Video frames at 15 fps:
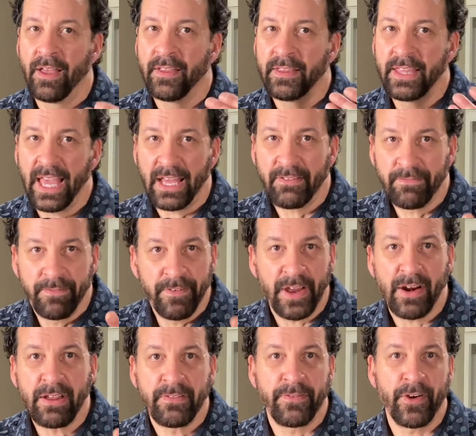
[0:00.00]
Get
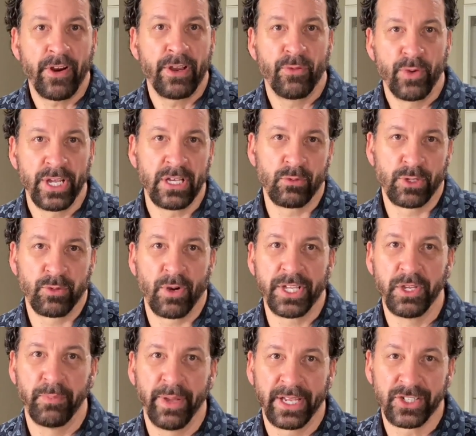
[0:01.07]
very, very real with what you
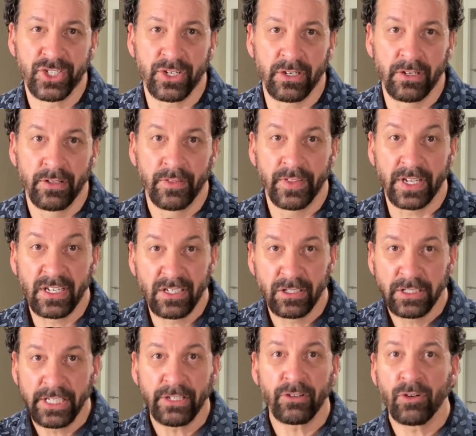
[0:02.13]
picture. The
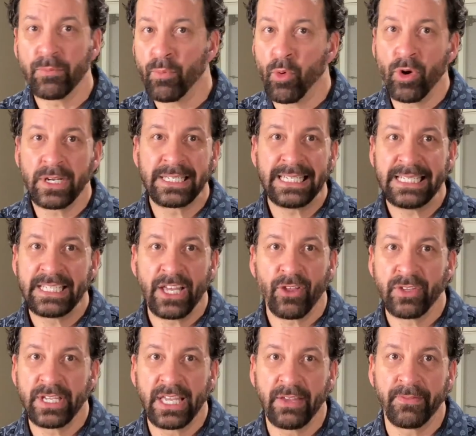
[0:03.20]
clearer, more detail
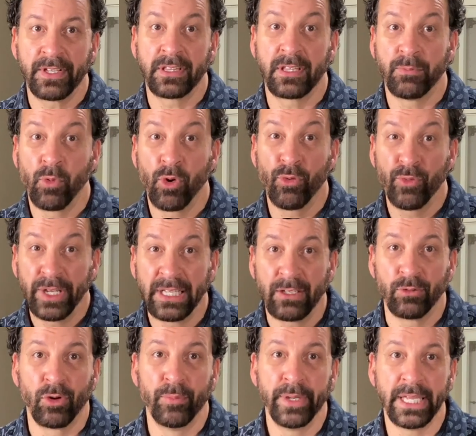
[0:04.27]
you give it, the more real it
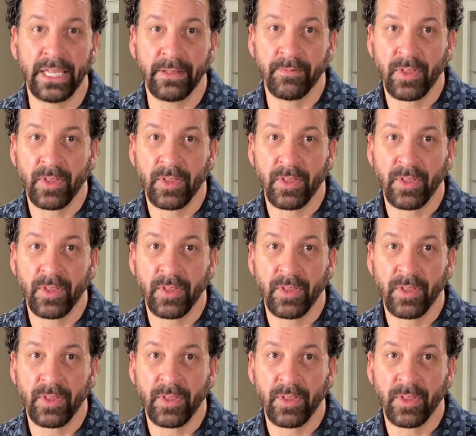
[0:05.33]
will be.